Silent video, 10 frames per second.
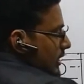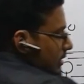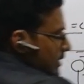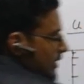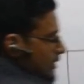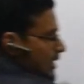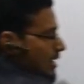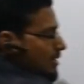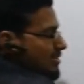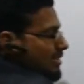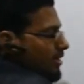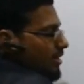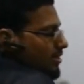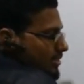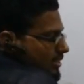t3, there is
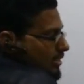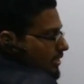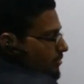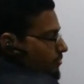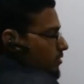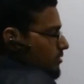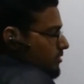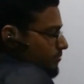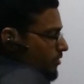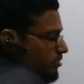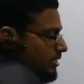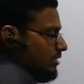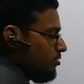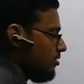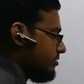a resultant force
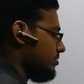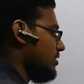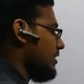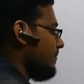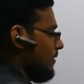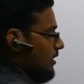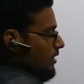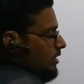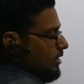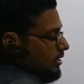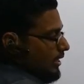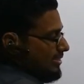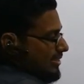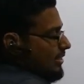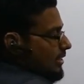and also the
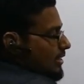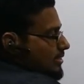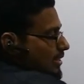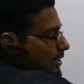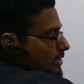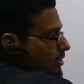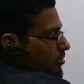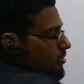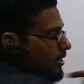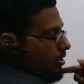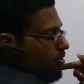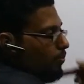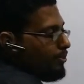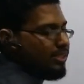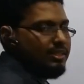acceleration acting on the
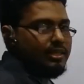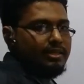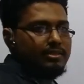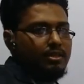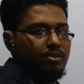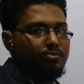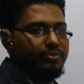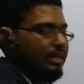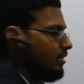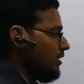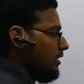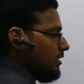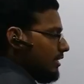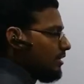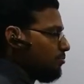opposite direction of the
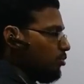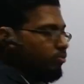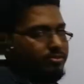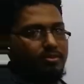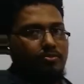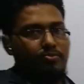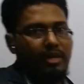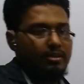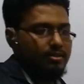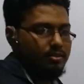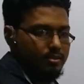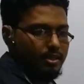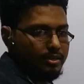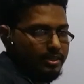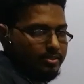track moves, right?
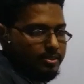That's